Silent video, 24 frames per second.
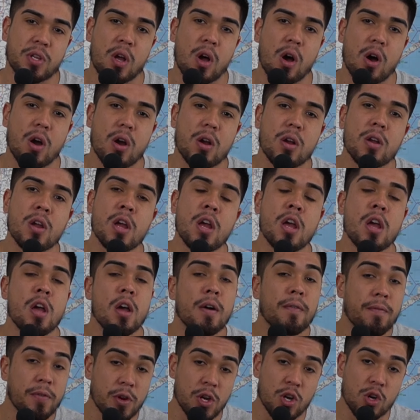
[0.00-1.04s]
are
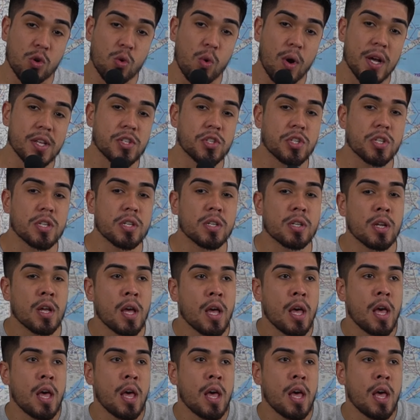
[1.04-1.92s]
for your question.